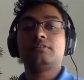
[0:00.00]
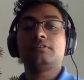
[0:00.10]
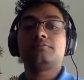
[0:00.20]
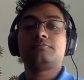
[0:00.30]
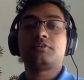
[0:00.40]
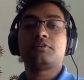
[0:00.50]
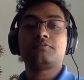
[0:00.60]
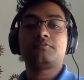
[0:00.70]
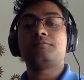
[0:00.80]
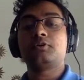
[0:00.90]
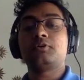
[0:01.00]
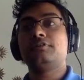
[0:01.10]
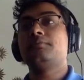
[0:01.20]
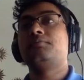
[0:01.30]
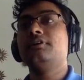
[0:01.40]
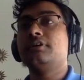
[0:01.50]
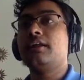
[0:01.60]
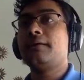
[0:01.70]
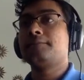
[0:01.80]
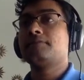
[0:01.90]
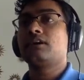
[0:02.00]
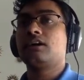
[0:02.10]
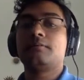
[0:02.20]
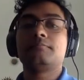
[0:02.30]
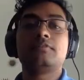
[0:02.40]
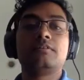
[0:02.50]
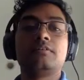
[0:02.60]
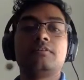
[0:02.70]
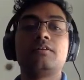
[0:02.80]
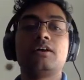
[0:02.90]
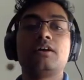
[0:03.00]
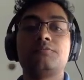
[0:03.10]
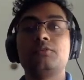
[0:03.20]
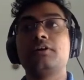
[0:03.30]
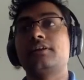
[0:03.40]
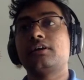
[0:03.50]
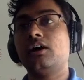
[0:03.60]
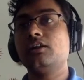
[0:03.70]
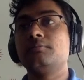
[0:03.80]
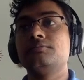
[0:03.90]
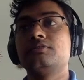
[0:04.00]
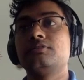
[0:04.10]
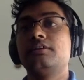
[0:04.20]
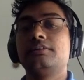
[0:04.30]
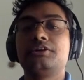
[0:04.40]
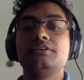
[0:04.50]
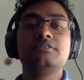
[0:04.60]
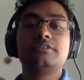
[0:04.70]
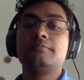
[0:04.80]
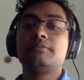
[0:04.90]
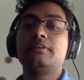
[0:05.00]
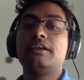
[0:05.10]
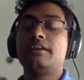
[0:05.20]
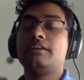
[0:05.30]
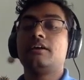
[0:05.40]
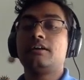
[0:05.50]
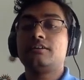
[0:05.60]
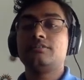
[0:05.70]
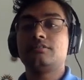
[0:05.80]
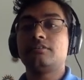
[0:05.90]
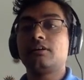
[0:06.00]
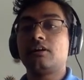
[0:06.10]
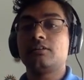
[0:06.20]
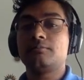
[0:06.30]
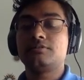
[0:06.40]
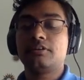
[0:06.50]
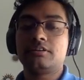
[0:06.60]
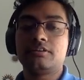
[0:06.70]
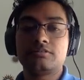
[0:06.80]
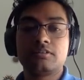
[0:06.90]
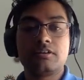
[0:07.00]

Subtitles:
first 5 rows that we printed, and if we look at the columns, there doesn't seem to be any unnecessary columns in this.